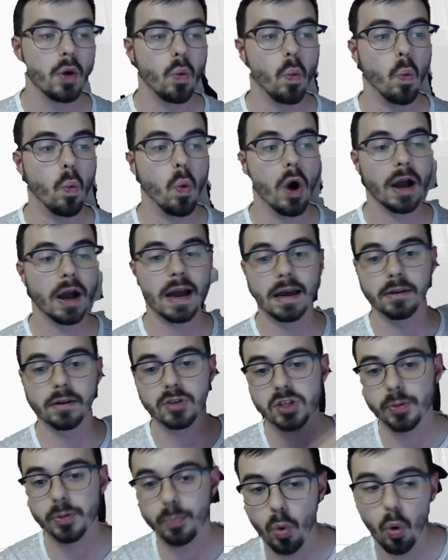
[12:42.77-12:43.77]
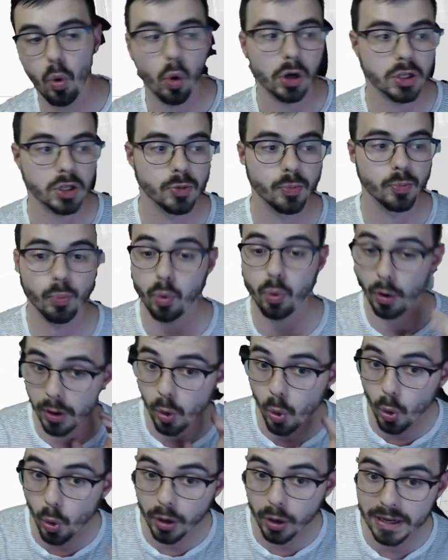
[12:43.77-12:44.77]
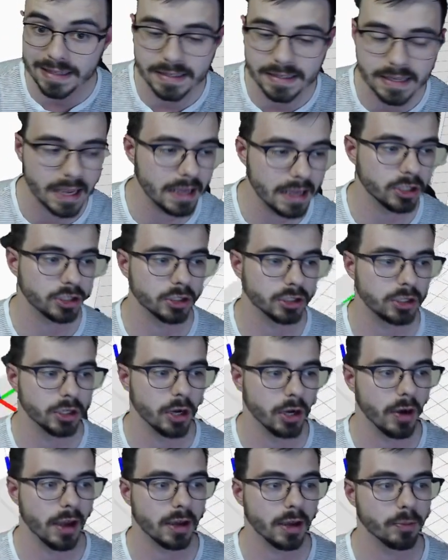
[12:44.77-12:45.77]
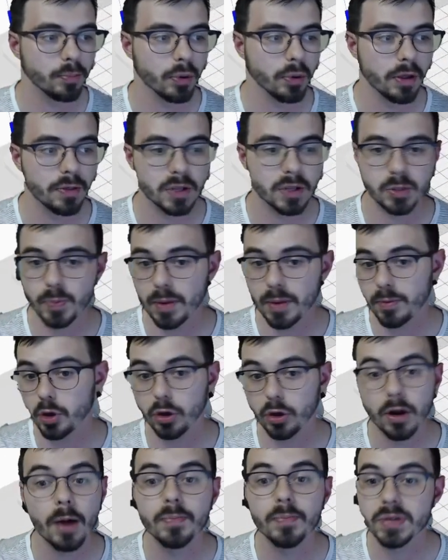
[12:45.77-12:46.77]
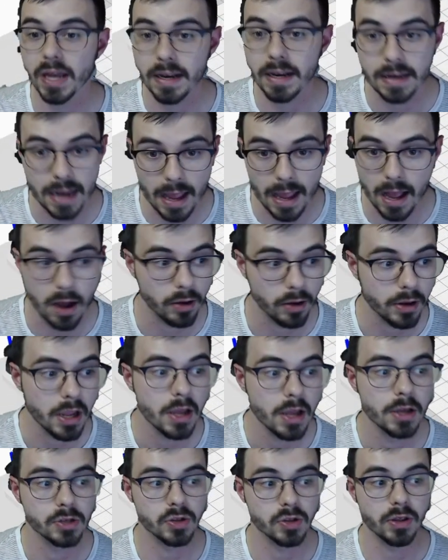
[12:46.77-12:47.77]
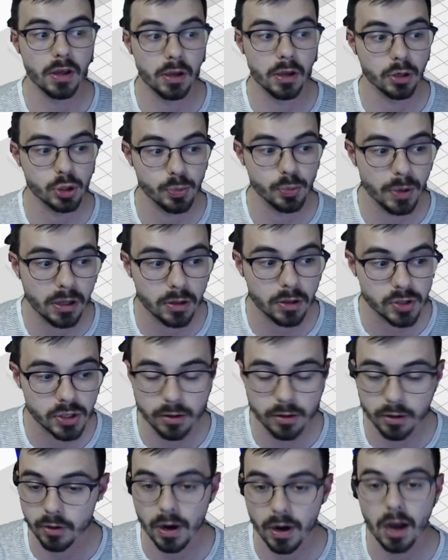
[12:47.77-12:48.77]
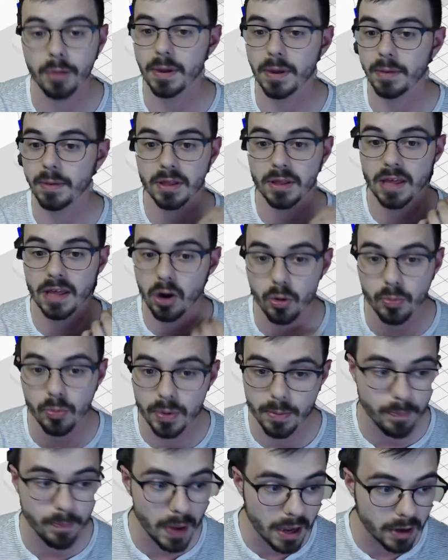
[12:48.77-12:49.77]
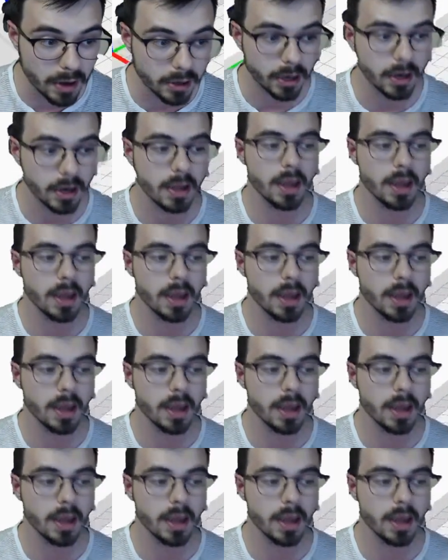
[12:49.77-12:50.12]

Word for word: what kind of supports, print orientation. You know, I can print this baby Yoda upside down so the ears will be closer to the ground. Maybe that'll be better.